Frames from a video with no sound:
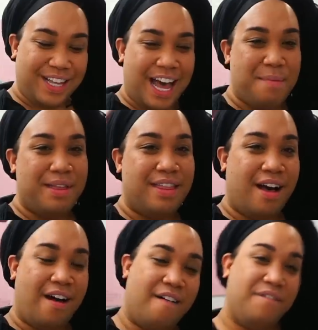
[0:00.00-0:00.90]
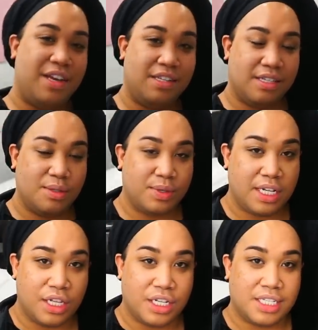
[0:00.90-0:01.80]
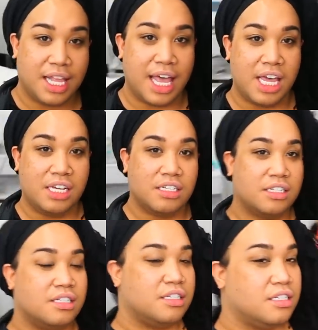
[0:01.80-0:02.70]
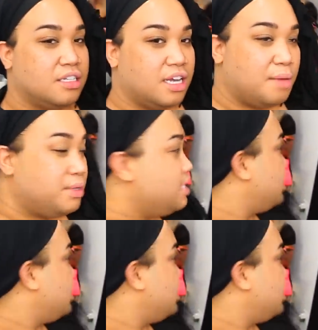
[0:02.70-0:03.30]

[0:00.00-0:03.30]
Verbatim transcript: so I'm in the office. This is what it looks like. When